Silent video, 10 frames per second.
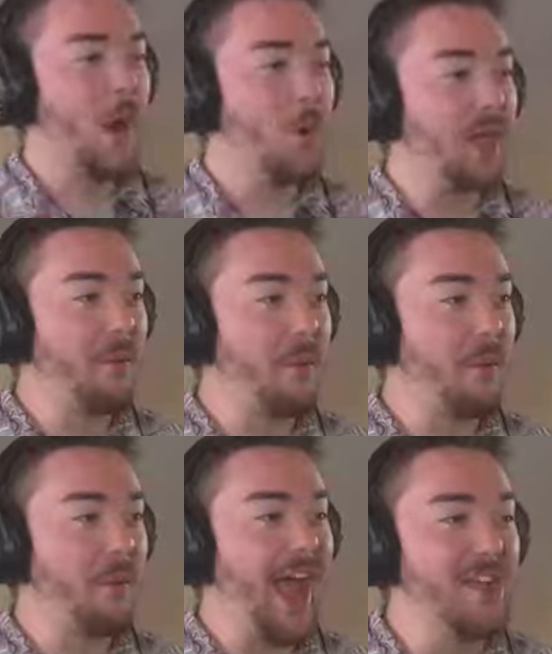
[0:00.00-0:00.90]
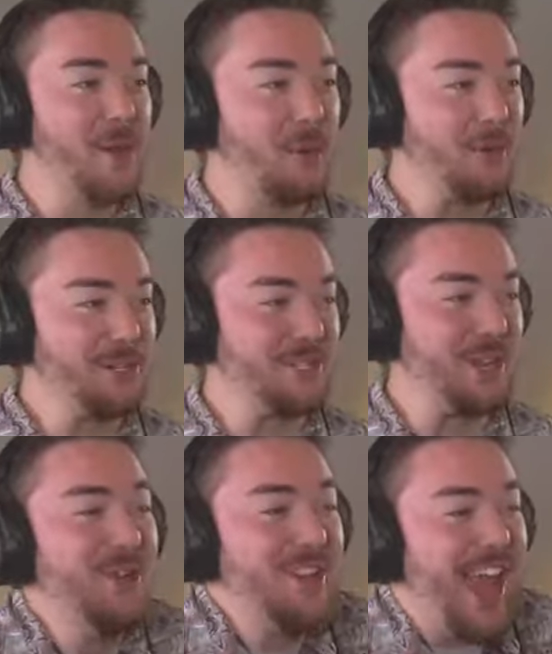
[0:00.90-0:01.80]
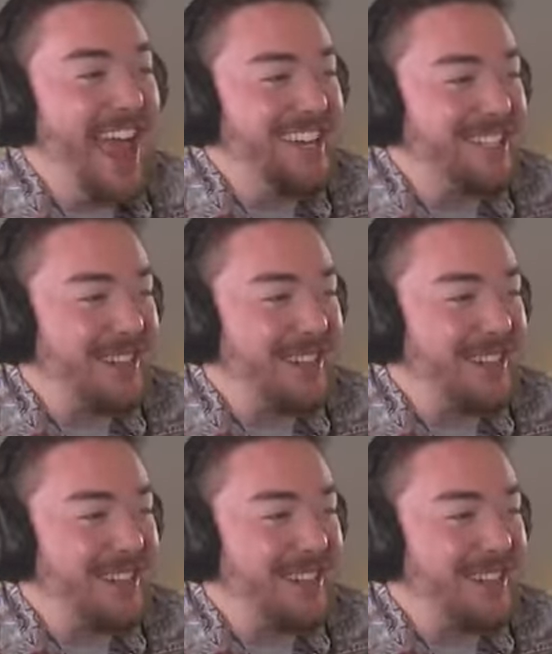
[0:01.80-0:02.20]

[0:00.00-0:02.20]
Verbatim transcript: Okay, wait. I know what we should do next.